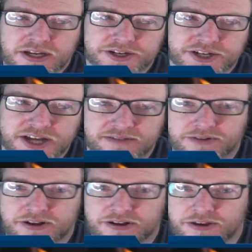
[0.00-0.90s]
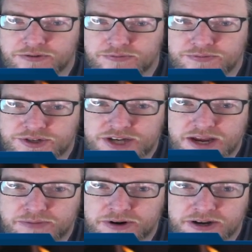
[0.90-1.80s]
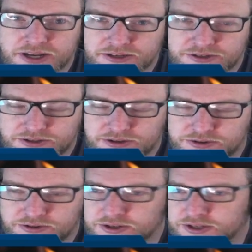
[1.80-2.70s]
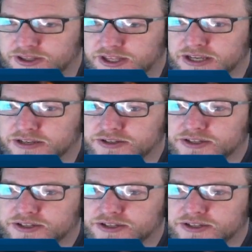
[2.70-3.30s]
chat volumes, chat parties, those sorts of things.